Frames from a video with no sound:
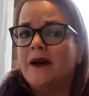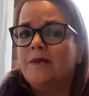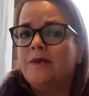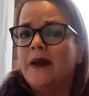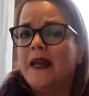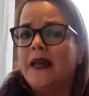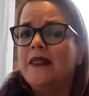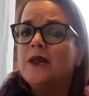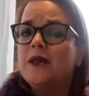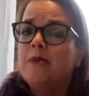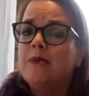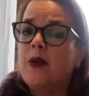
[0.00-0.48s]

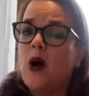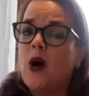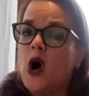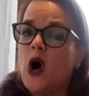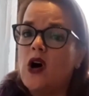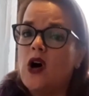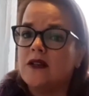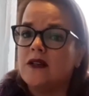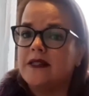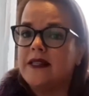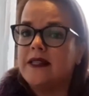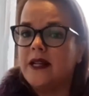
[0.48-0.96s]
in the
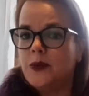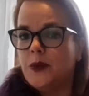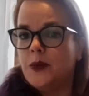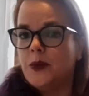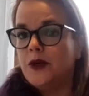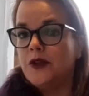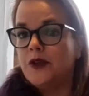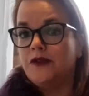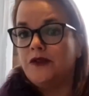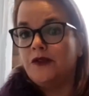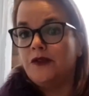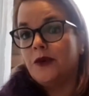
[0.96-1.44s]
past that would
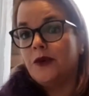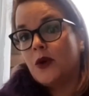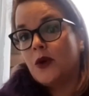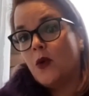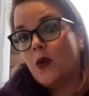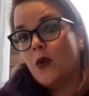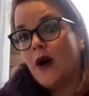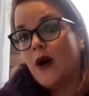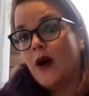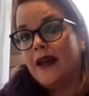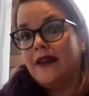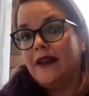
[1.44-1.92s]
have
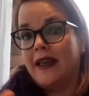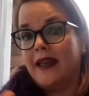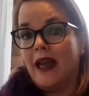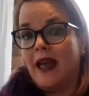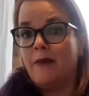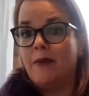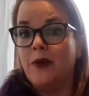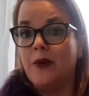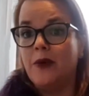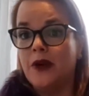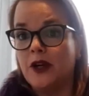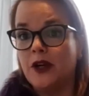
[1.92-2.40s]
required
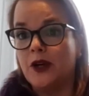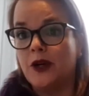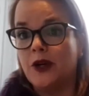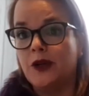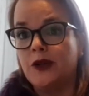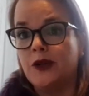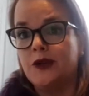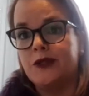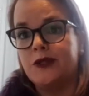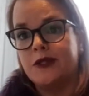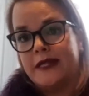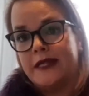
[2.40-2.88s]
camera
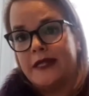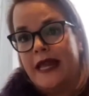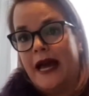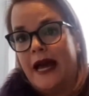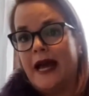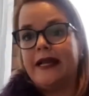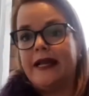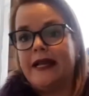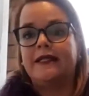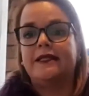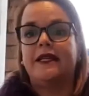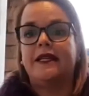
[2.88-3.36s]
crews,
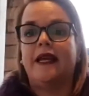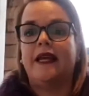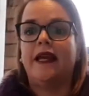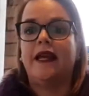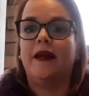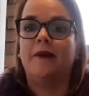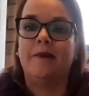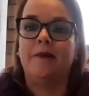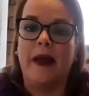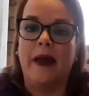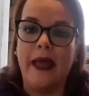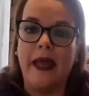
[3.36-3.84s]

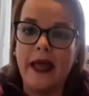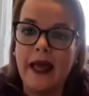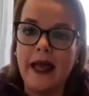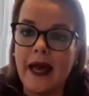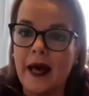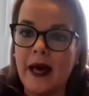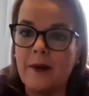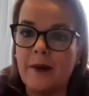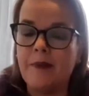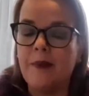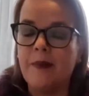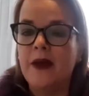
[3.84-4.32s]
lighting,
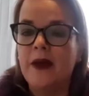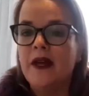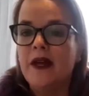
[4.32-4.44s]
makeup,